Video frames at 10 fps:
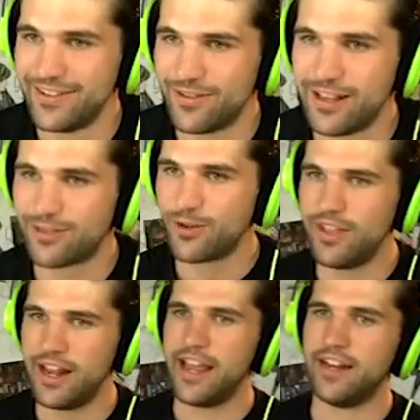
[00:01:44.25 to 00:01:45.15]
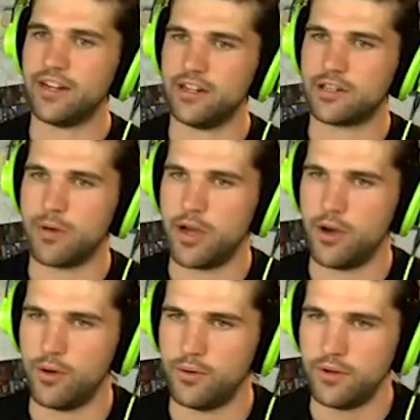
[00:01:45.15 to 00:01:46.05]
Right through the... And into my
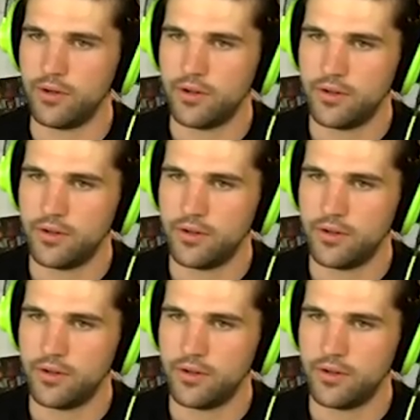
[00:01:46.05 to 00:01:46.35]
own...